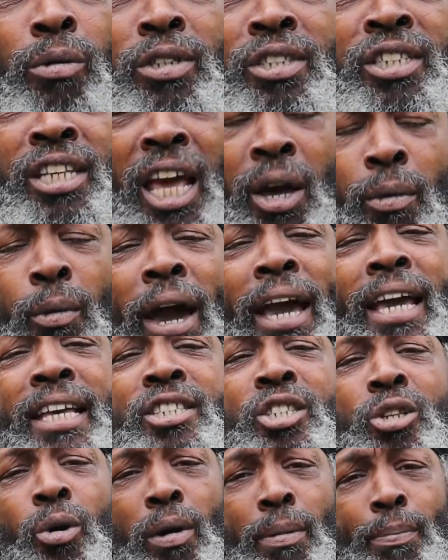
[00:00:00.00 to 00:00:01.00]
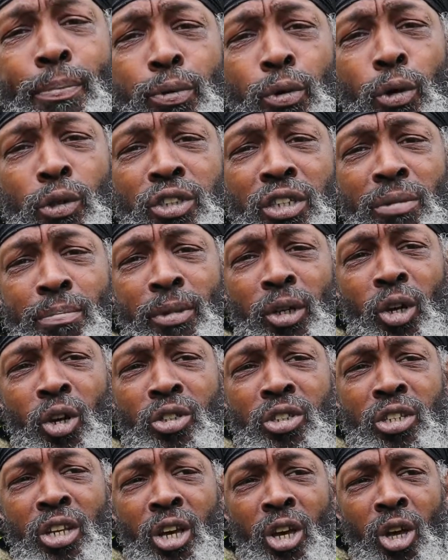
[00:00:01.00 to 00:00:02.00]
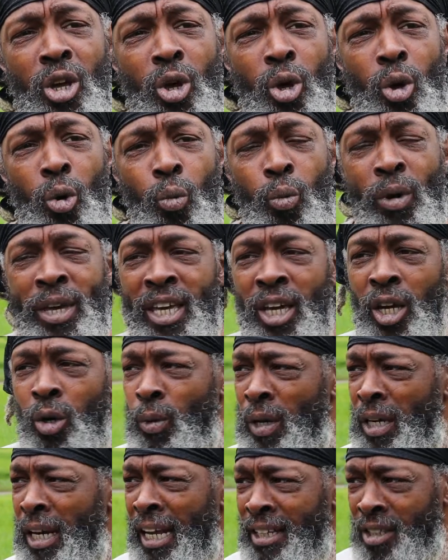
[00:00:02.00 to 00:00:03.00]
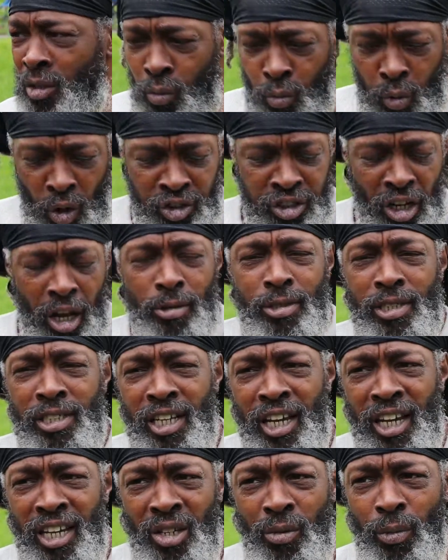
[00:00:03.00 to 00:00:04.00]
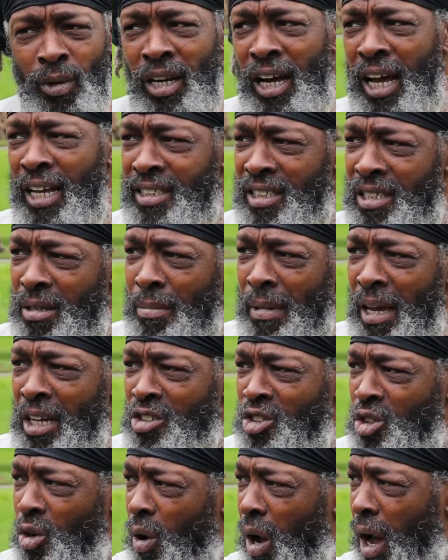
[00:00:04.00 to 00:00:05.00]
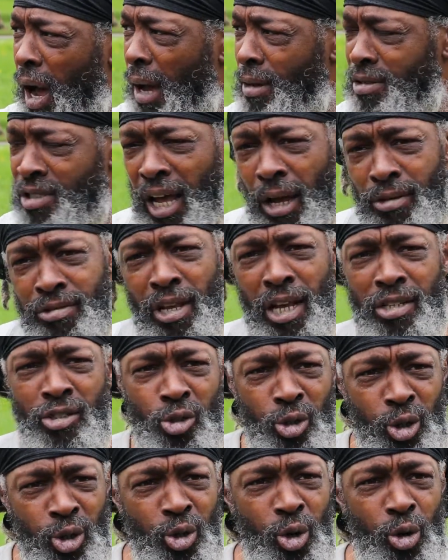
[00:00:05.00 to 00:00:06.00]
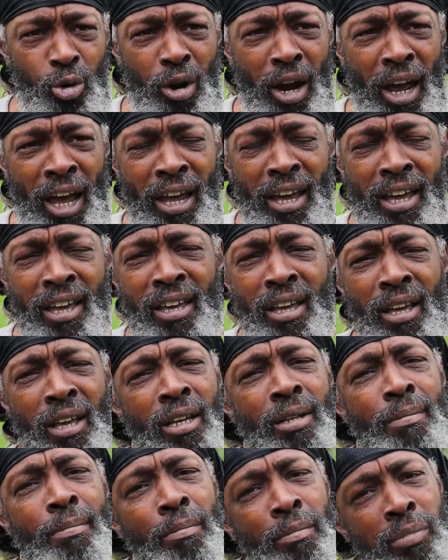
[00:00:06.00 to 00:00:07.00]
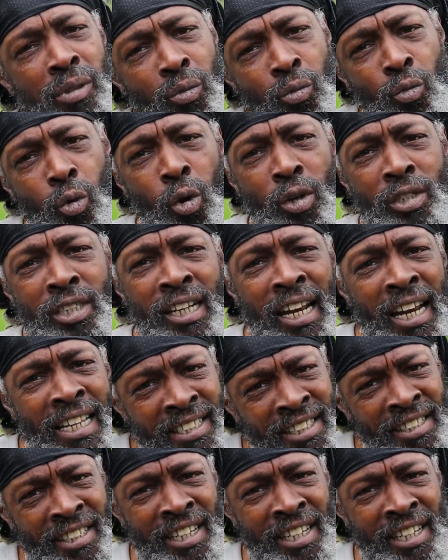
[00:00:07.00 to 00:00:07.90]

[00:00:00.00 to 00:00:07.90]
say why it's so important, because we like to wash our skin. We like to make sure our outside is looking all right. The water's cleansing